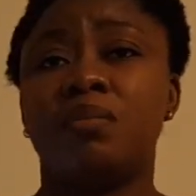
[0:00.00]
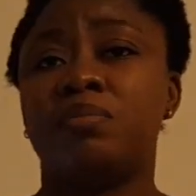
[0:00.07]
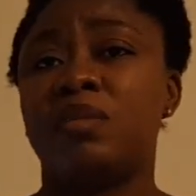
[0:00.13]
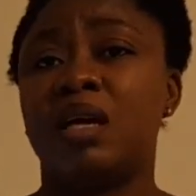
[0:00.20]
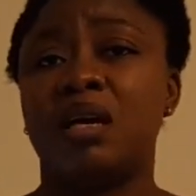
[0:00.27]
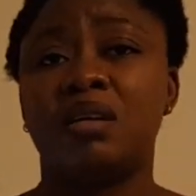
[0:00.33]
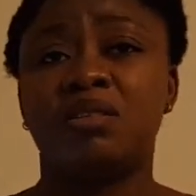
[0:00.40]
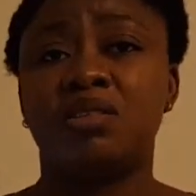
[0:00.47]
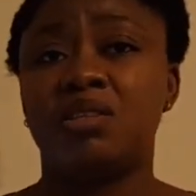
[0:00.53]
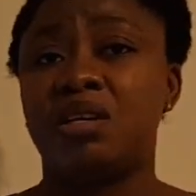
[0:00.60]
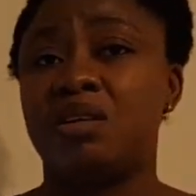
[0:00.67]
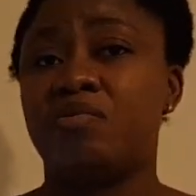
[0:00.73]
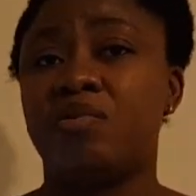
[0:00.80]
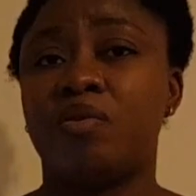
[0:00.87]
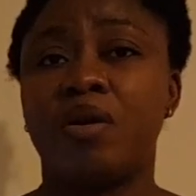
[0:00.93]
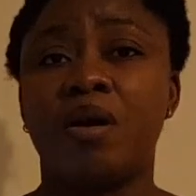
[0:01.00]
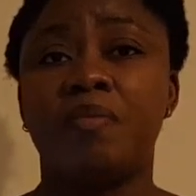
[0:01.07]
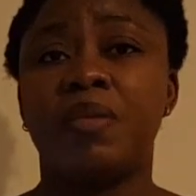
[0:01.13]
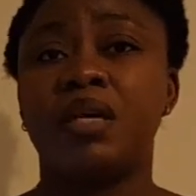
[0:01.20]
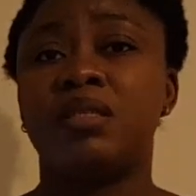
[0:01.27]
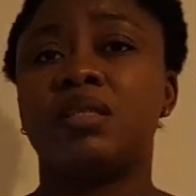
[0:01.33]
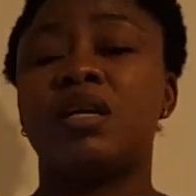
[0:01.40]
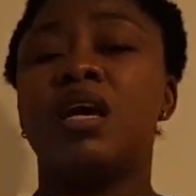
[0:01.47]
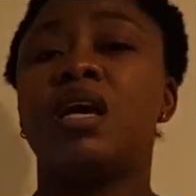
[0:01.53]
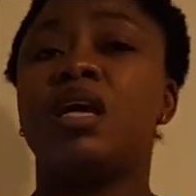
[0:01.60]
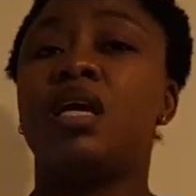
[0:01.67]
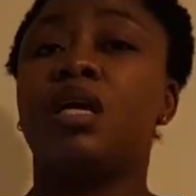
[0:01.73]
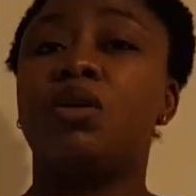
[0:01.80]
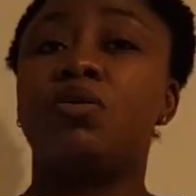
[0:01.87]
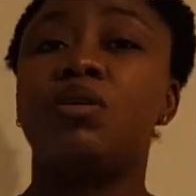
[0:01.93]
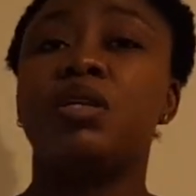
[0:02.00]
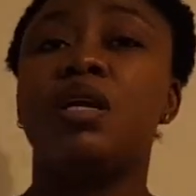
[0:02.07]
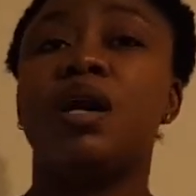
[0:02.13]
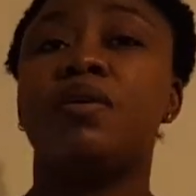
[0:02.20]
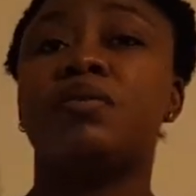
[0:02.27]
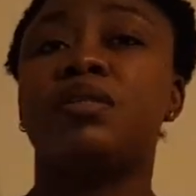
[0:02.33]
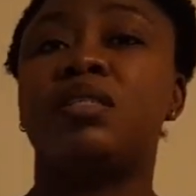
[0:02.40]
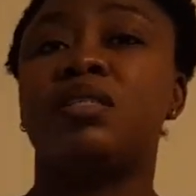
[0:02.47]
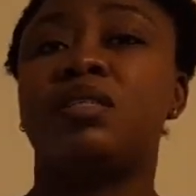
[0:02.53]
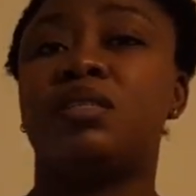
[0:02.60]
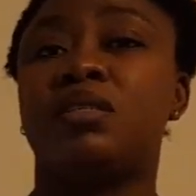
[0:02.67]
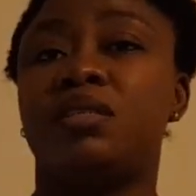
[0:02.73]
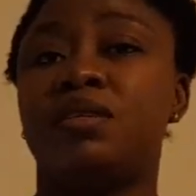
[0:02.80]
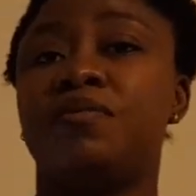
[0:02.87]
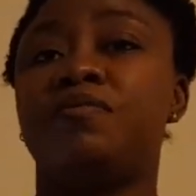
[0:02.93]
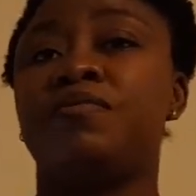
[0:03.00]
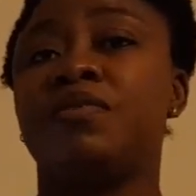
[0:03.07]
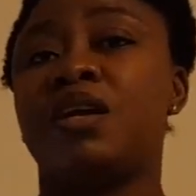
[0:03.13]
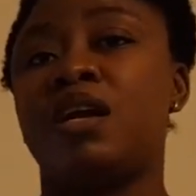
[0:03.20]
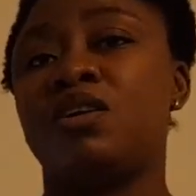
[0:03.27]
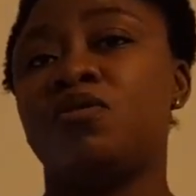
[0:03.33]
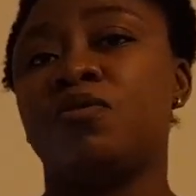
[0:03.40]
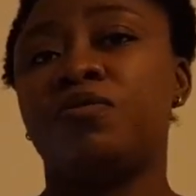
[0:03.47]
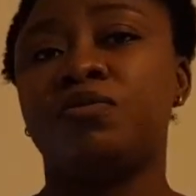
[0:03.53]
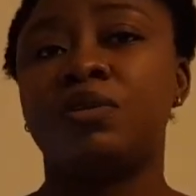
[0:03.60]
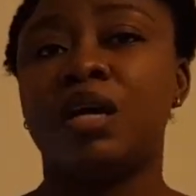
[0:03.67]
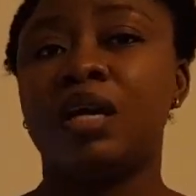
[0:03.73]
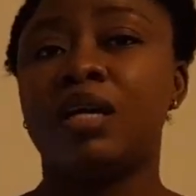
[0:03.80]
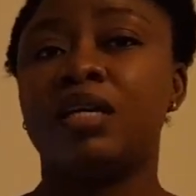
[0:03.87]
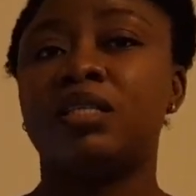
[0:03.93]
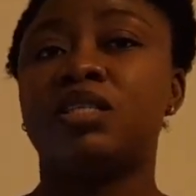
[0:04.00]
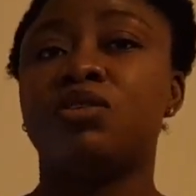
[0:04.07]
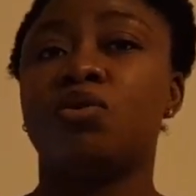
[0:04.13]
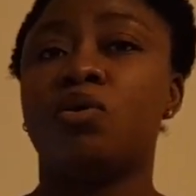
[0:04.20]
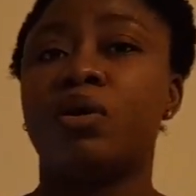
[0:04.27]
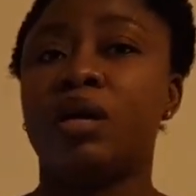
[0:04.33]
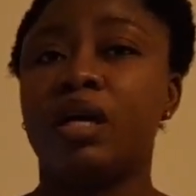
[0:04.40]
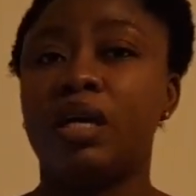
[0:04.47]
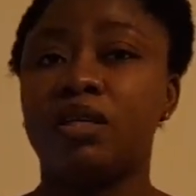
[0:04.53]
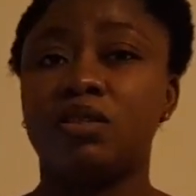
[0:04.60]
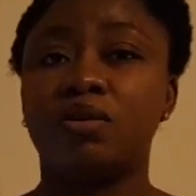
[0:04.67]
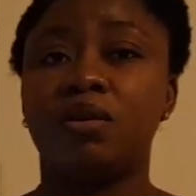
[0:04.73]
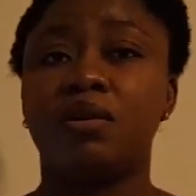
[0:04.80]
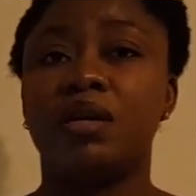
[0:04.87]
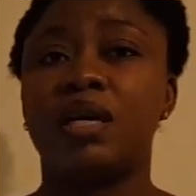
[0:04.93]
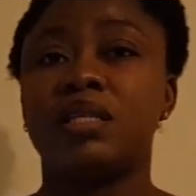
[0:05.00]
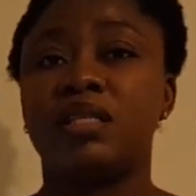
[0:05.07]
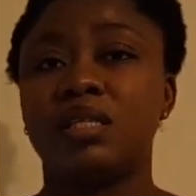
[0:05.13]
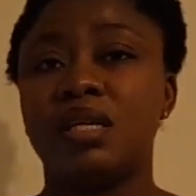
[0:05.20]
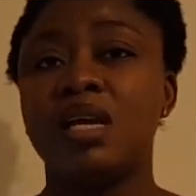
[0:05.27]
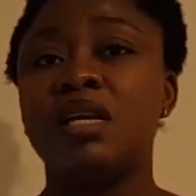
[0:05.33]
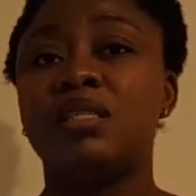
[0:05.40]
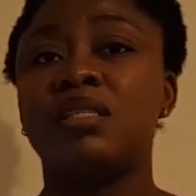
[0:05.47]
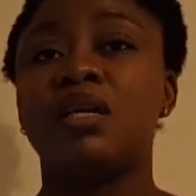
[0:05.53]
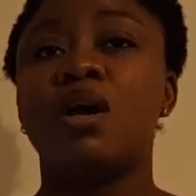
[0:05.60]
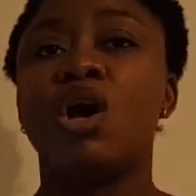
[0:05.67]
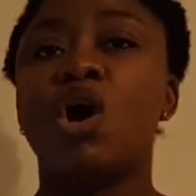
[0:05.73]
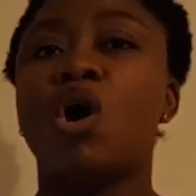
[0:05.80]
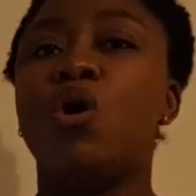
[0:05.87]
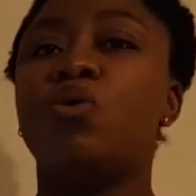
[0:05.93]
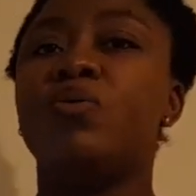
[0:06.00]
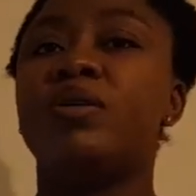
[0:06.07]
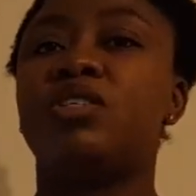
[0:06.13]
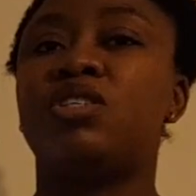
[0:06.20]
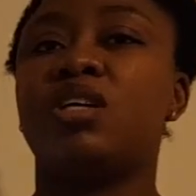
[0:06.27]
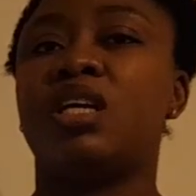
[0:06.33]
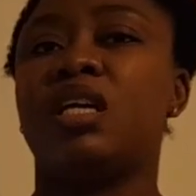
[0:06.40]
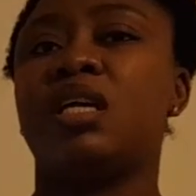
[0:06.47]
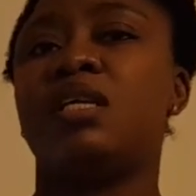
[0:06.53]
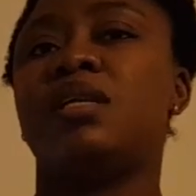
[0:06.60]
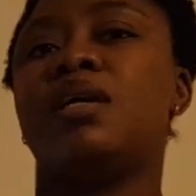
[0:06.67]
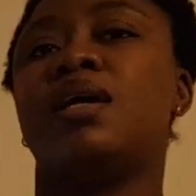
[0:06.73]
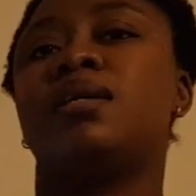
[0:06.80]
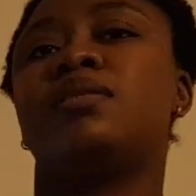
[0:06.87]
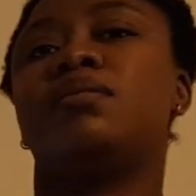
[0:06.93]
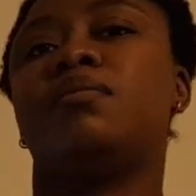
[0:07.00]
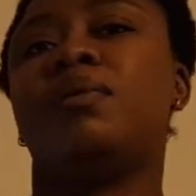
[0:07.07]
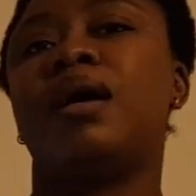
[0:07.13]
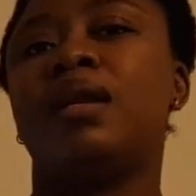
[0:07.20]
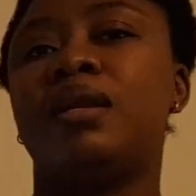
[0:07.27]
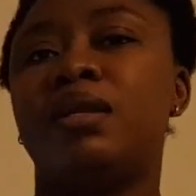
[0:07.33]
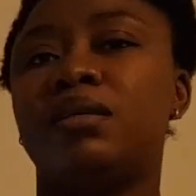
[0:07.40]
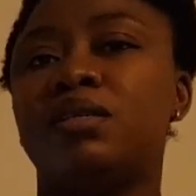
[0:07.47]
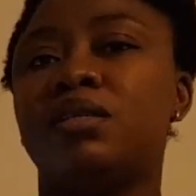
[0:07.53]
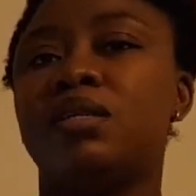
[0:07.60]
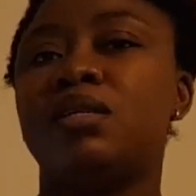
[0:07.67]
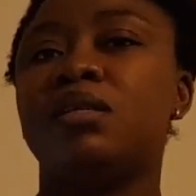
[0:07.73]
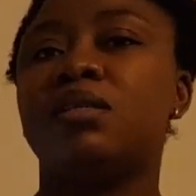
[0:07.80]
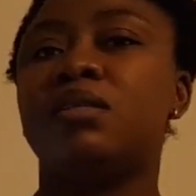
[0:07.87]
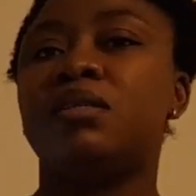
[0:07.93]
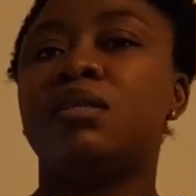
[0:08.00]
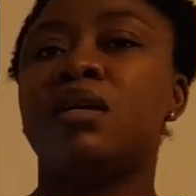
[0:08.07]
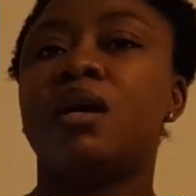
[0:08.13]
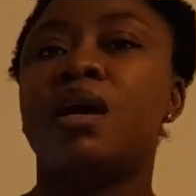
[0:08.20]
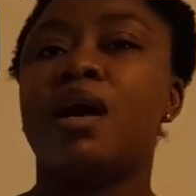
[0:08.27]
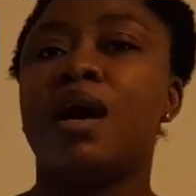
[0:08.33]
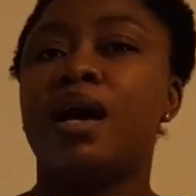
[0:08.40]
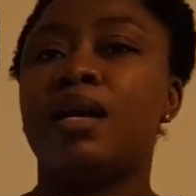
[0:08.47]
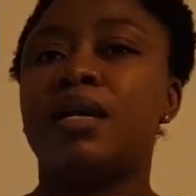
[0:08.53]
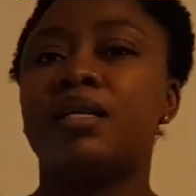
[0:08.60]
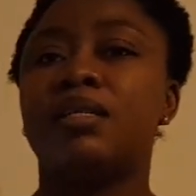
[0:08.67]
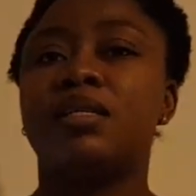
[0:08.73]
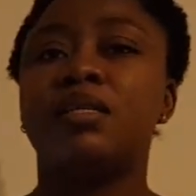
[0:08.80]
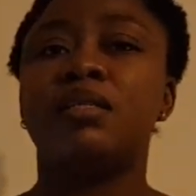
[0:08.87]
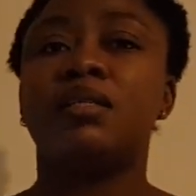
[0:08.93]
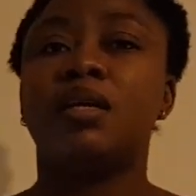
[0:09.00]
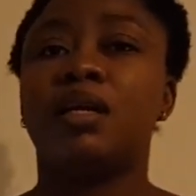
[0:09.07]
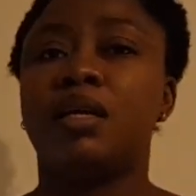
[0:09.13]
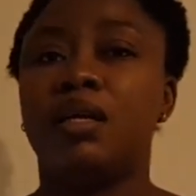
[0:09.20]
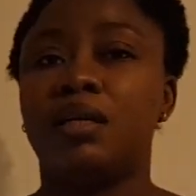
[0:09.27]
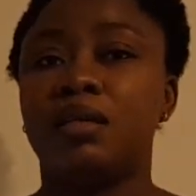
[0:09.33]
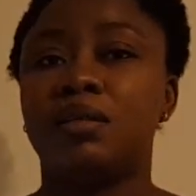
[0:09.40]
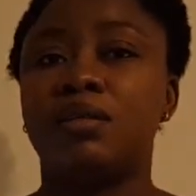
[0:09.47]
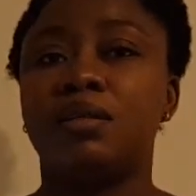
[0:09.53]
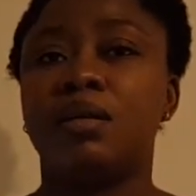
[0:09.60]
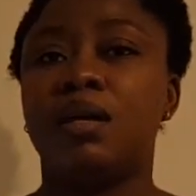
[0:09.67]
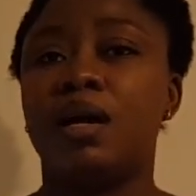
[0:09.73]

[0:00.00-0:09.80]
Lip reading: dietary requirements, including how severe your food allergy or intolerance is. Always checking that allergens are in